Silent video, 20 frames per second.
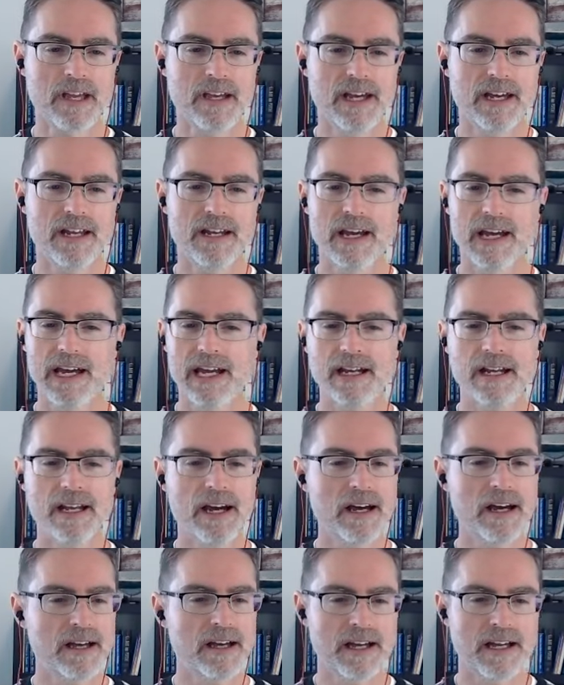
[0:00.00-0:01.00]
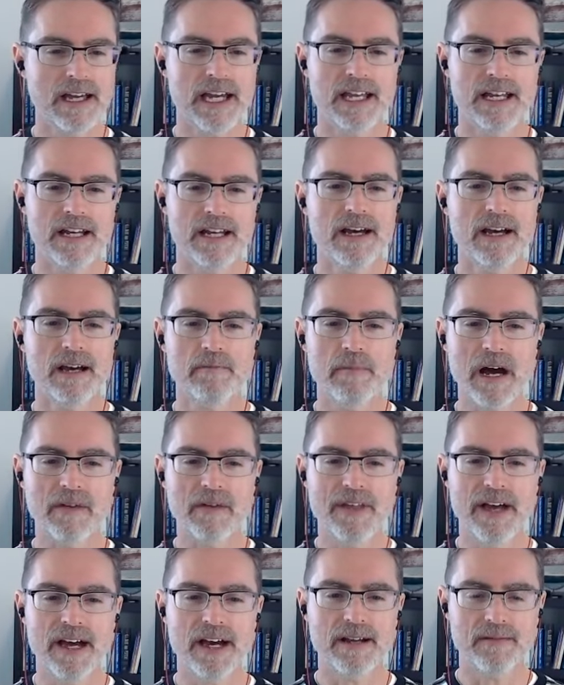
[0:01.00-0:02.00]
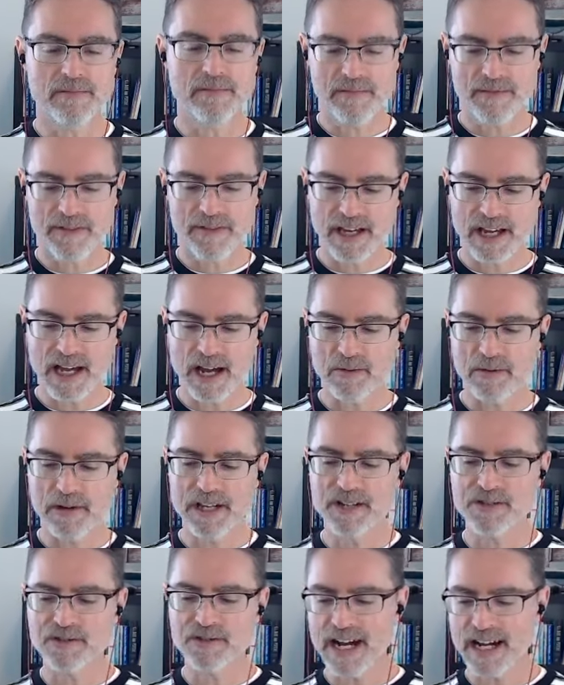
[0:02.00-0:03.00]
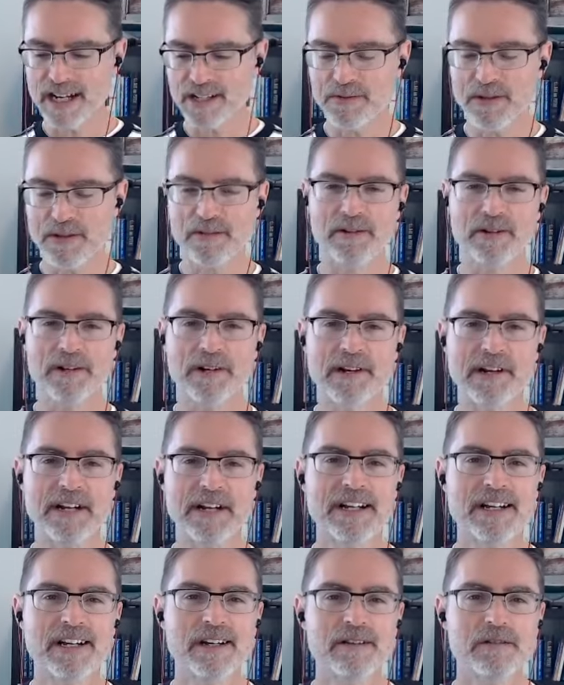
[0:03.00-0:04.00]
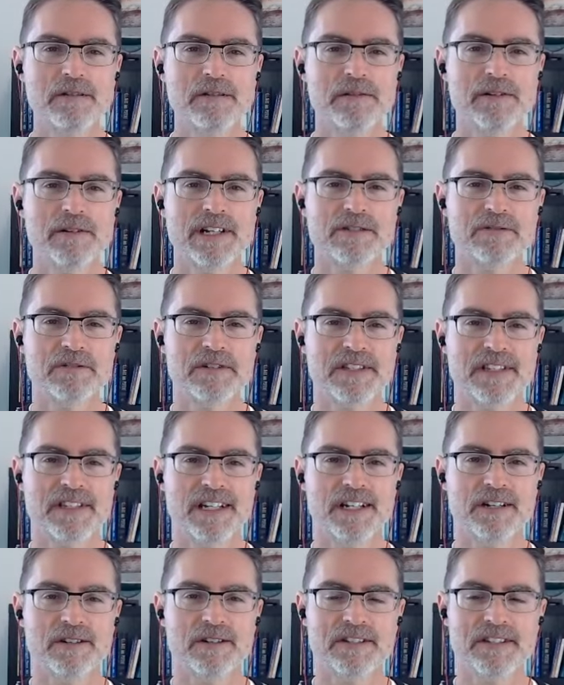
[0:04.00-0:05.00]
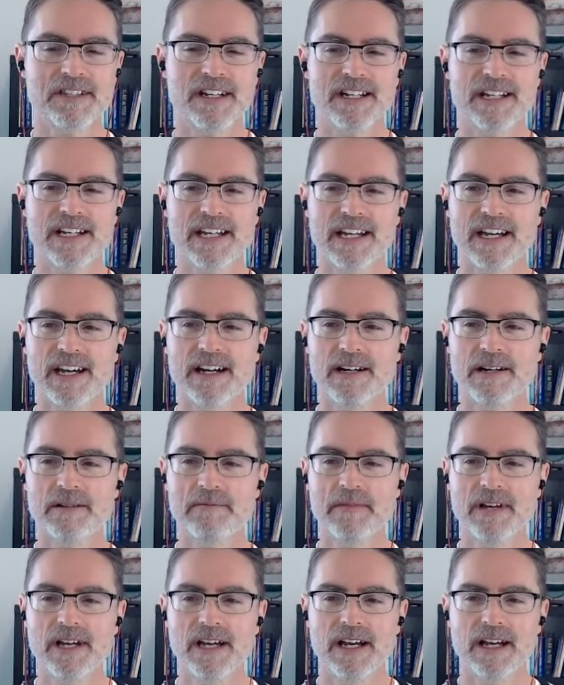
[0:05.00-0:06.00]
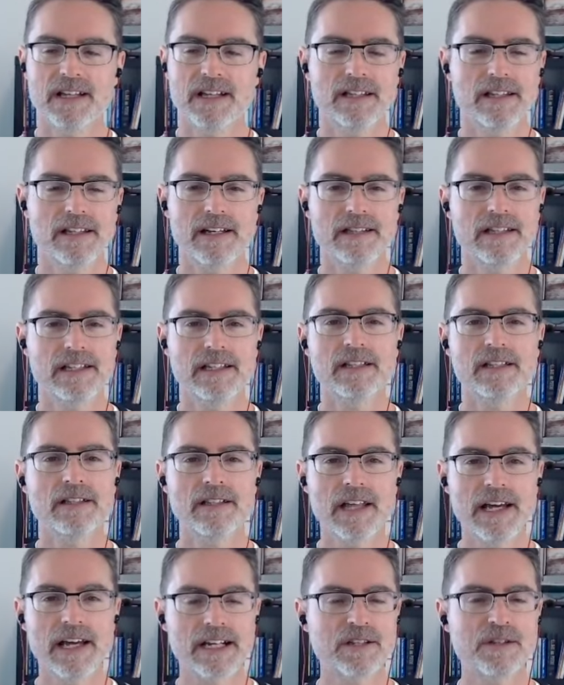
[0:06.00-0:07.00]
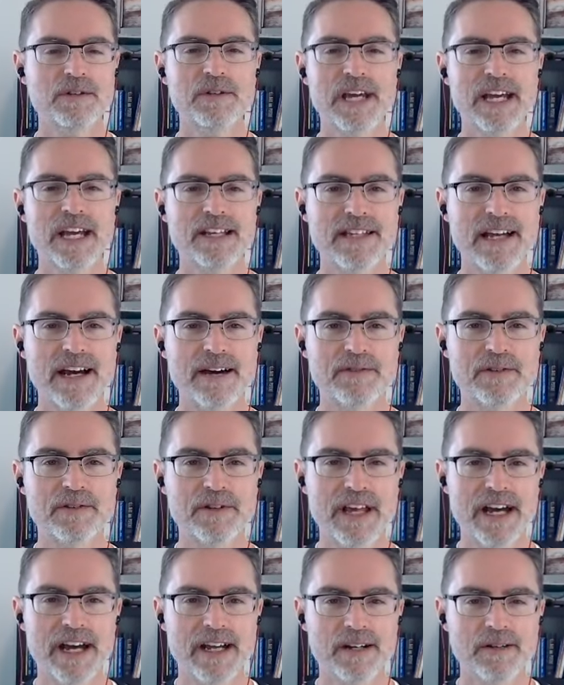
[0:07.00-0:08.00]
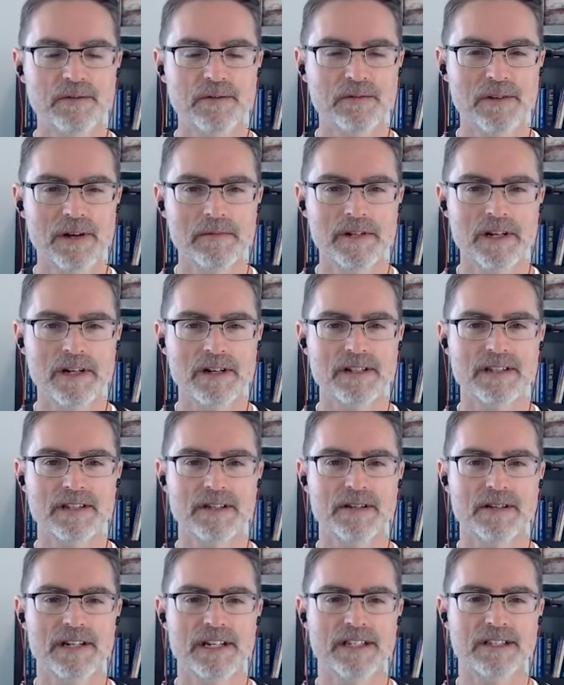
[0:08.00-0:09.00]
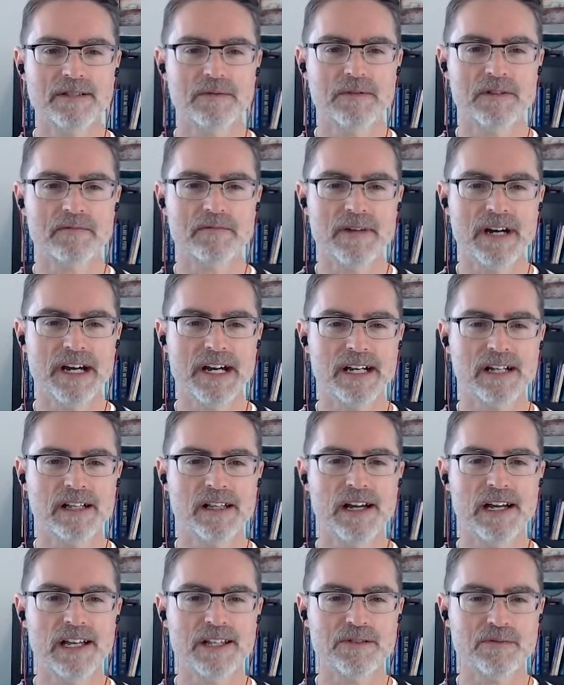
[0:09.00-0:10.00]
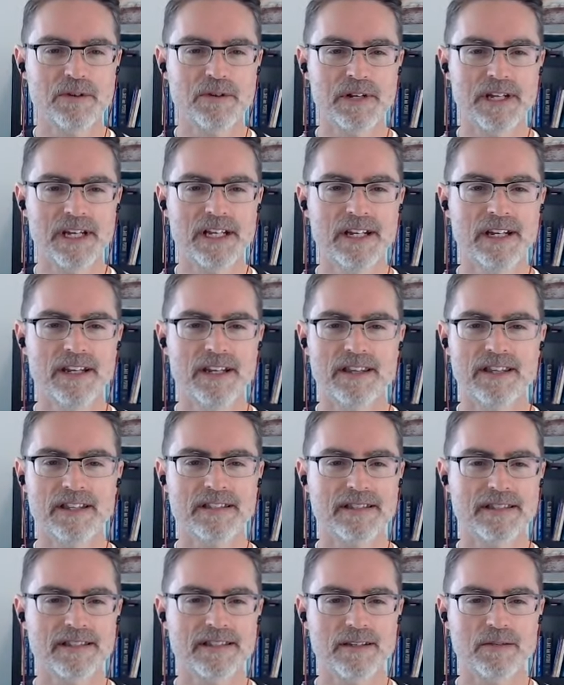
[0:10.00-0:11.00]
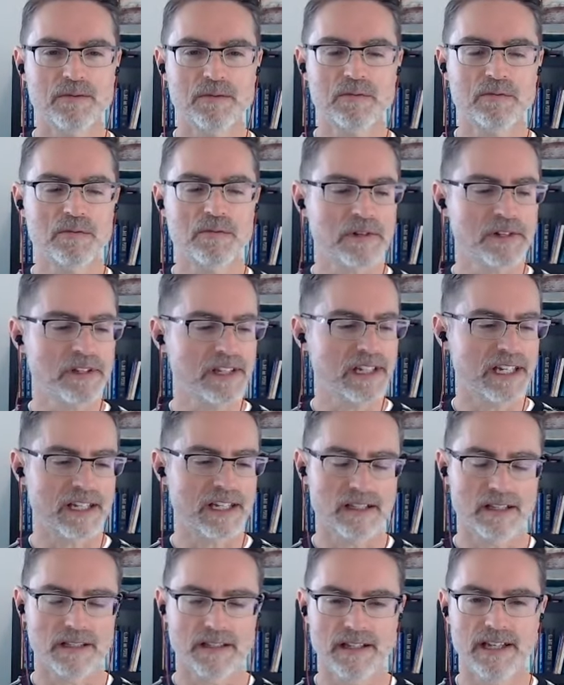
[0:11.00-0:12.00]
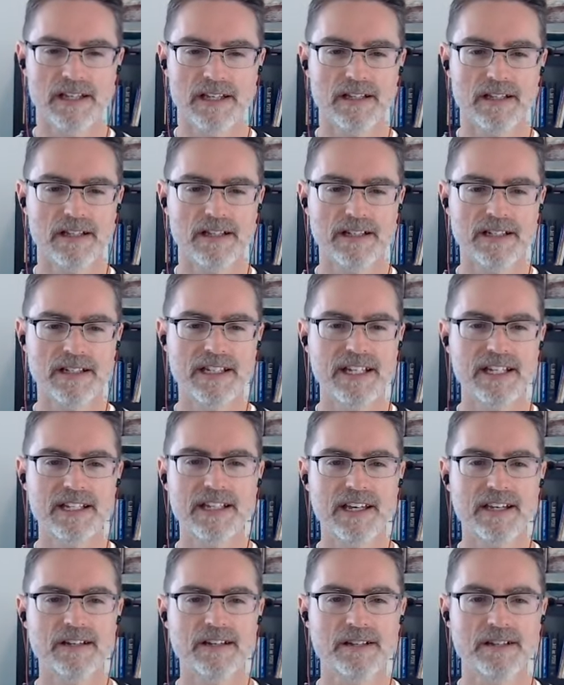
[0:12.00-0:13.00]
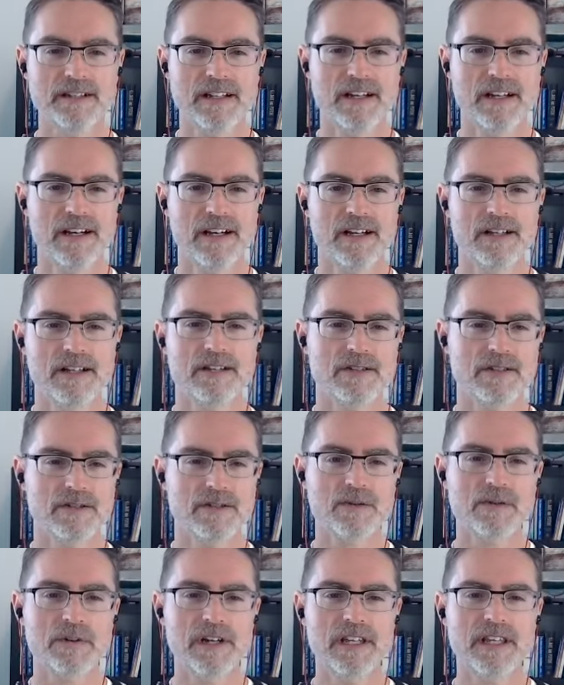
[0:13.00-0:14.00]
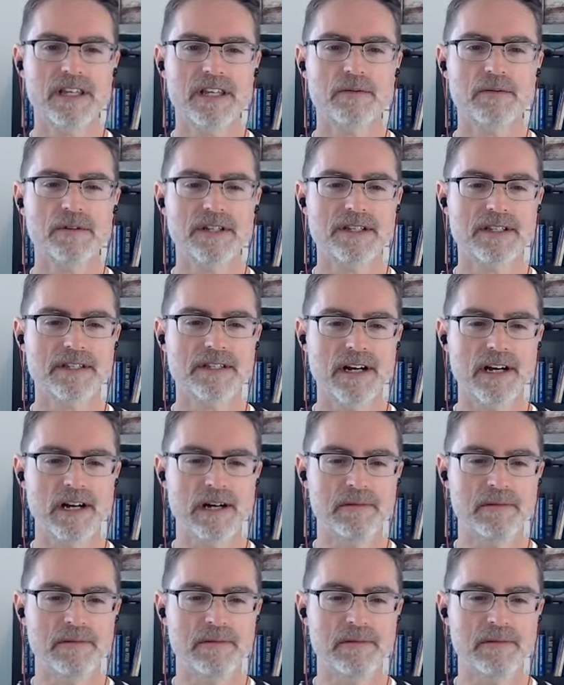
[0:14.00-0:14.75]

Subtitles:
Again, about that thing, how we attract what we're interested in or studying. Like 2 days after that webinar series, one of my clients wrote in this really detailed story that was,